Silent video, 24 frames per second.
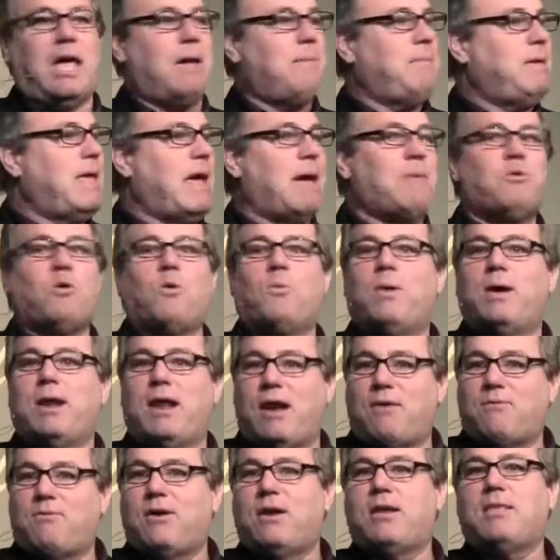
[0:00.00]
I mean, I'm doing
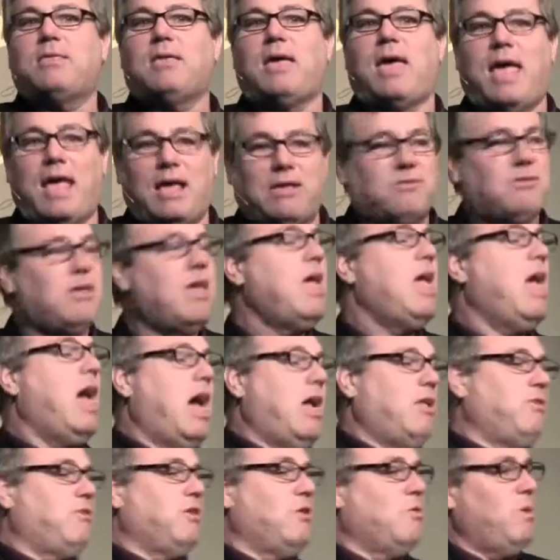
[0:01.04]
whatever it takes
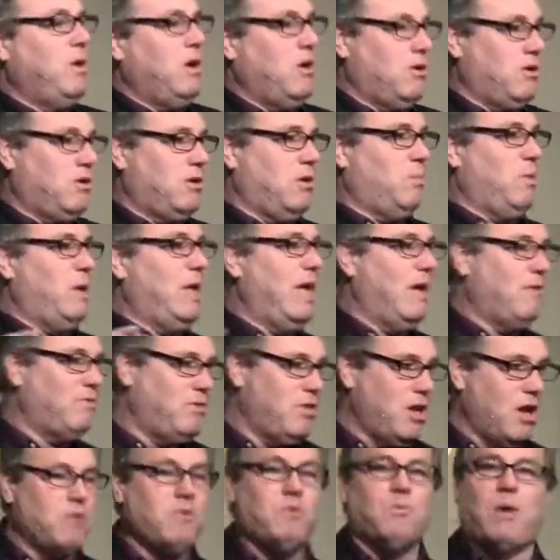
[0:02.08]
until we are we
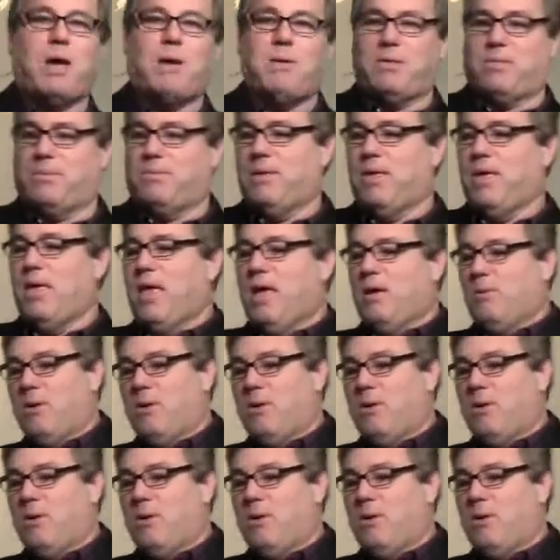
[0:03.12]
had done away with them.